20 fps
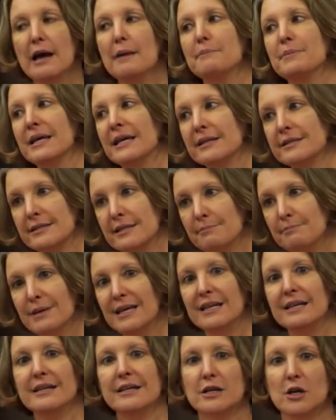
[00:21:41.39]
because the
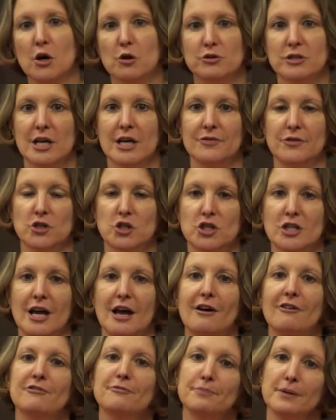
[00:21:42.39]
minute it goes on the shelf,